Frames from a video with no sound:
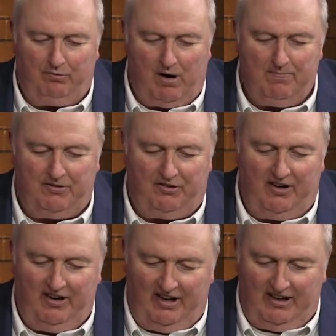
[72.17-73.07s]

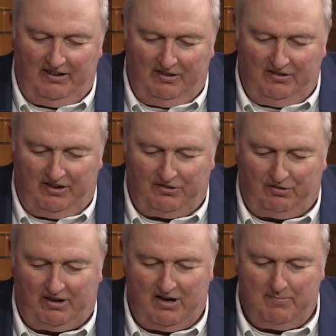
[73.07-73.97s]
representing
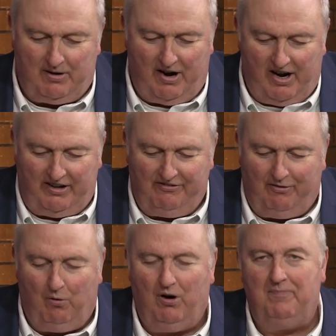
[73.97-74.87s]
District Number
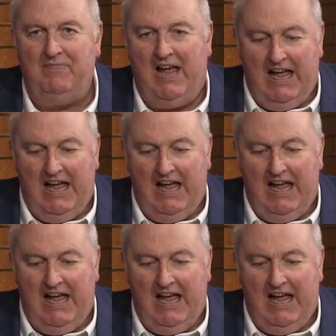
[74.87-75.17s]
94,